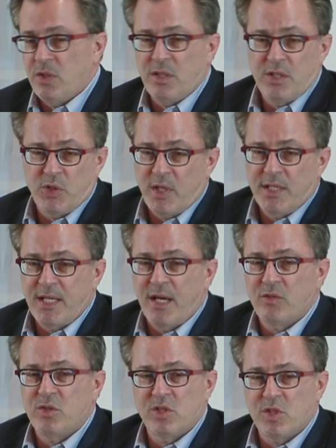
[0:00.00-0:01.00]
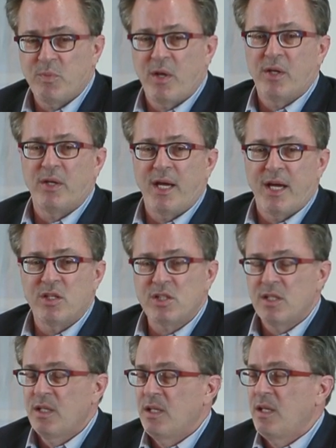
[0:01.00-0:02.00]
Or you could trade down to a smaller house.